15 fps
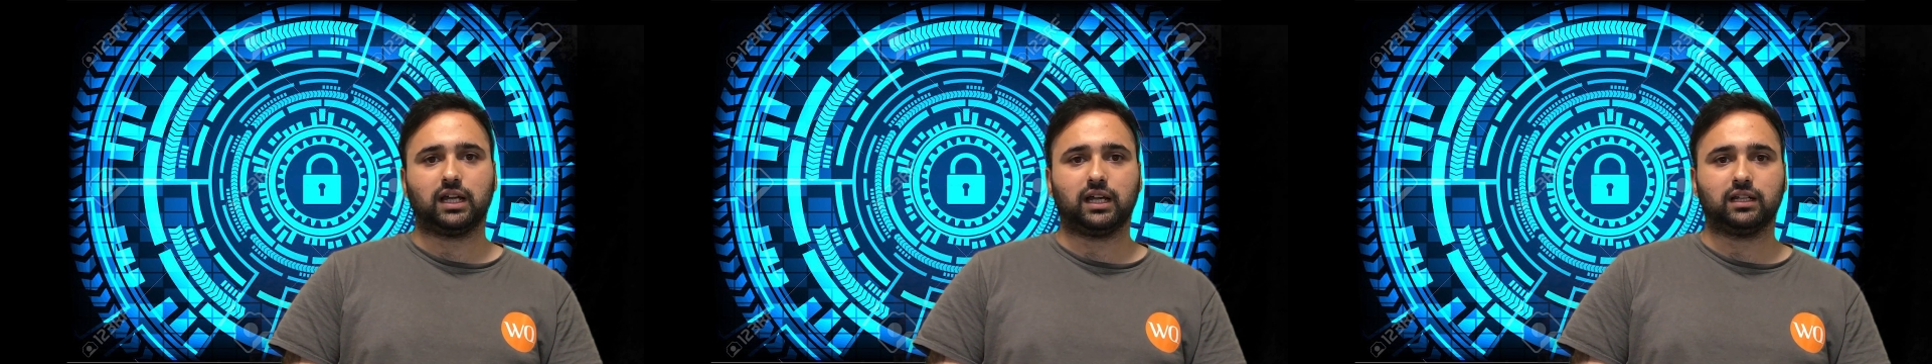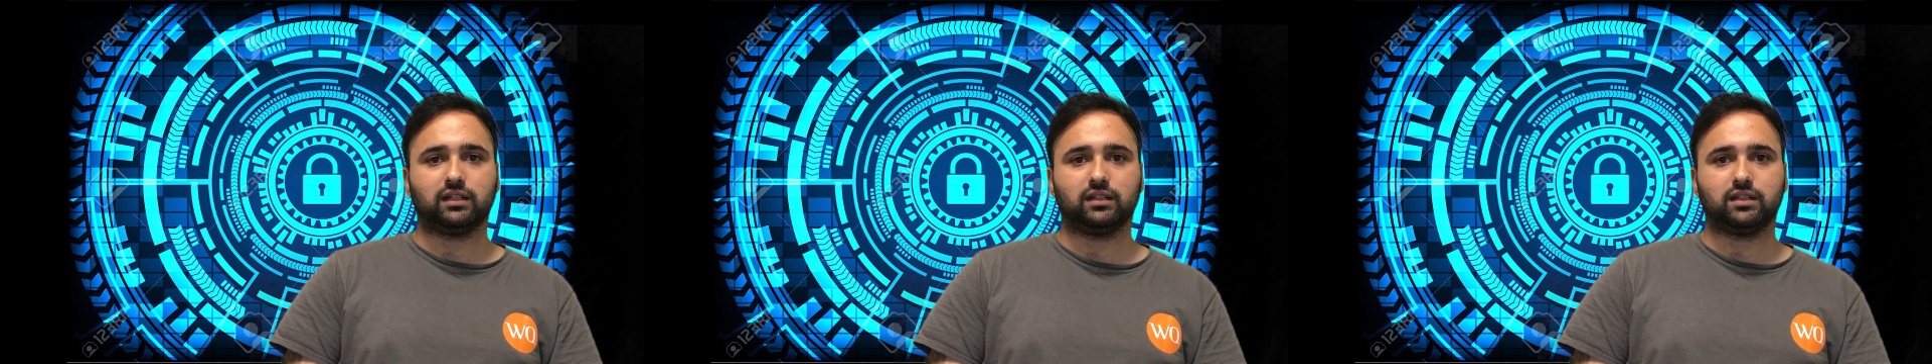
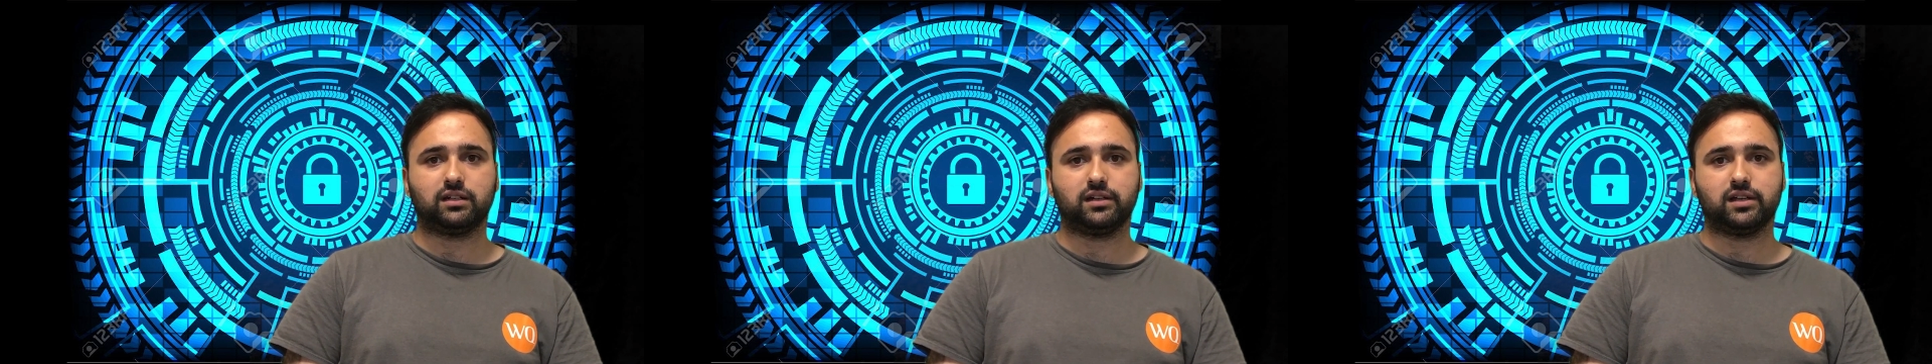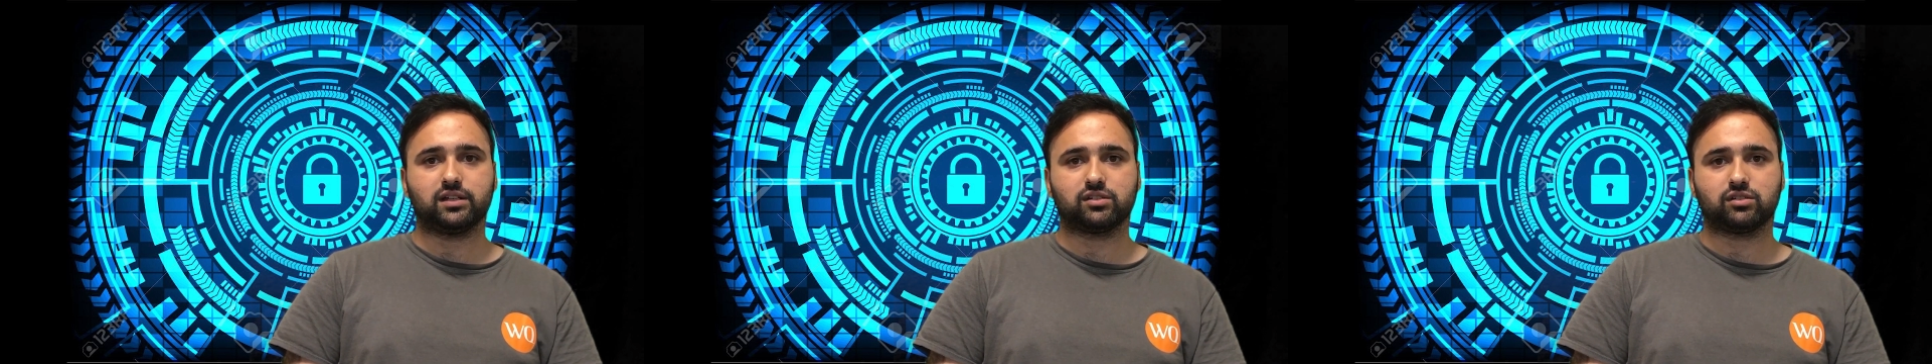another
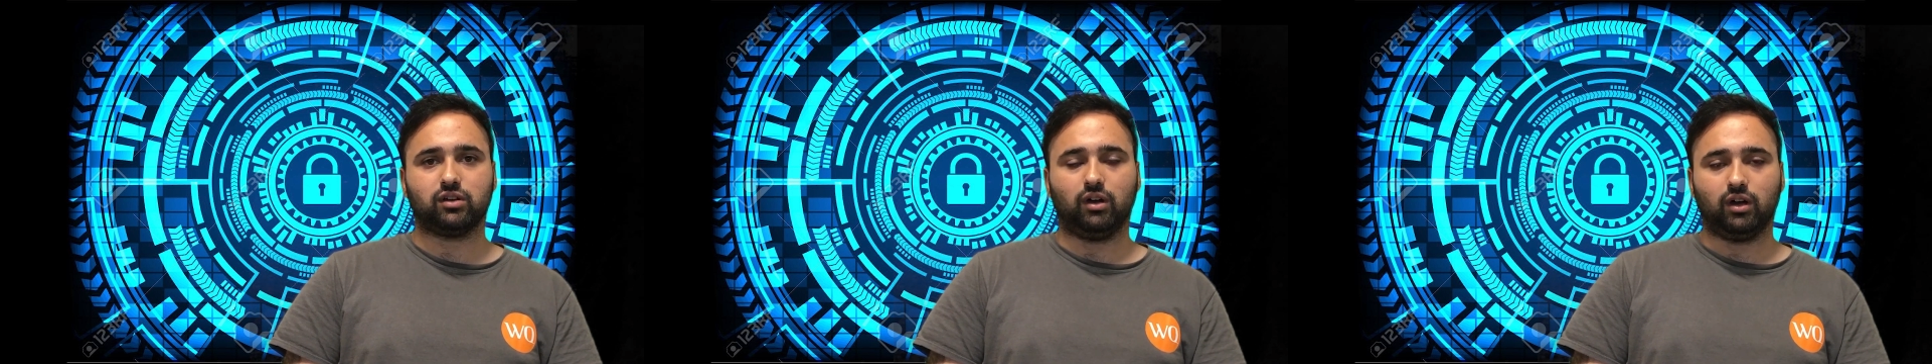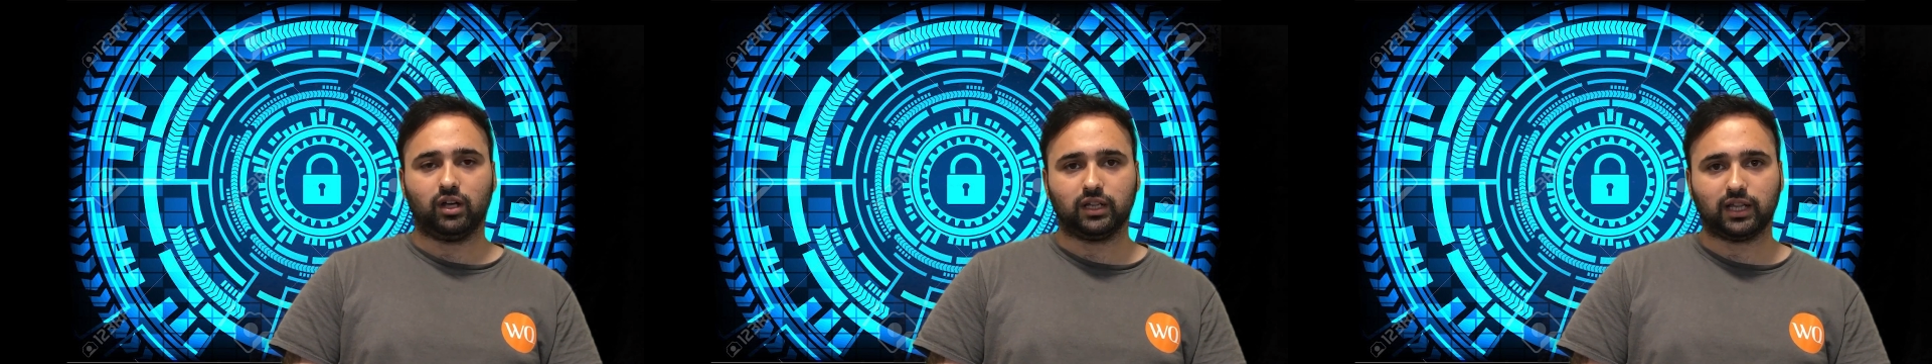is
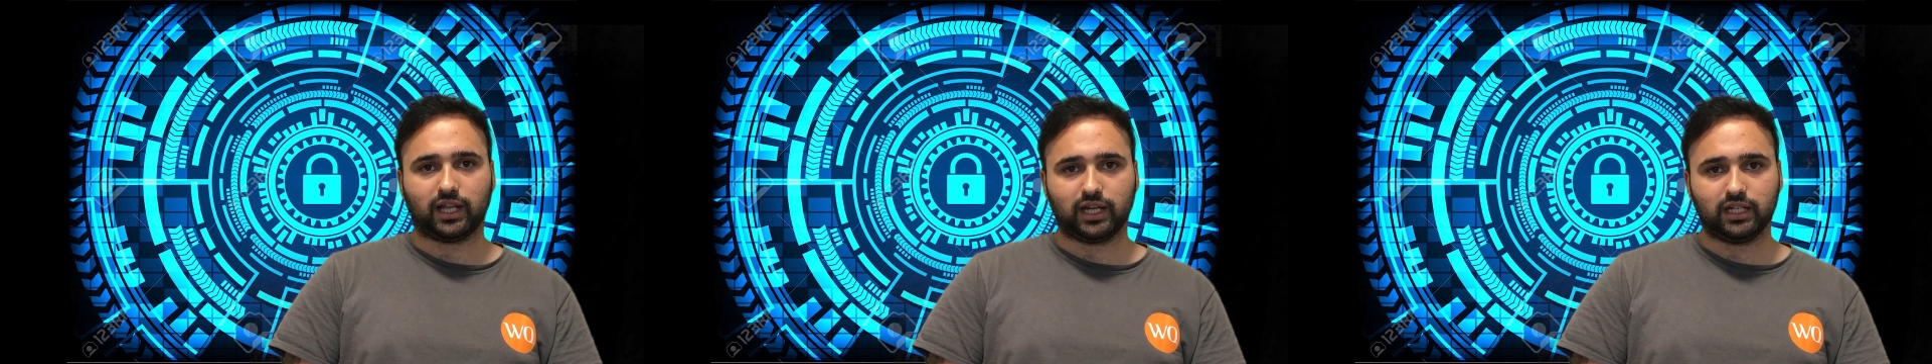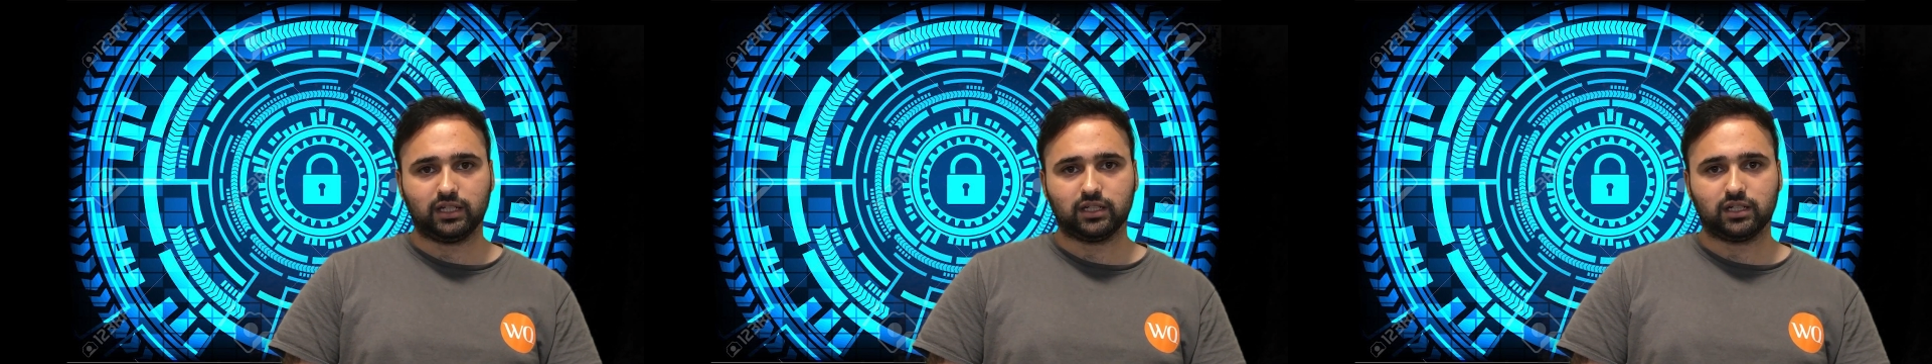
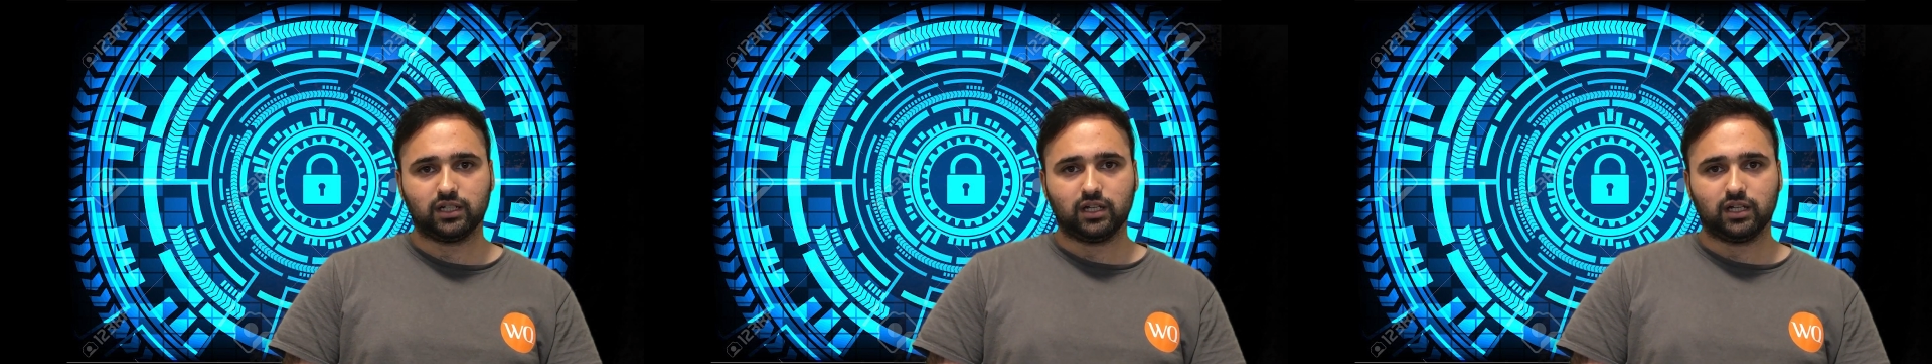online.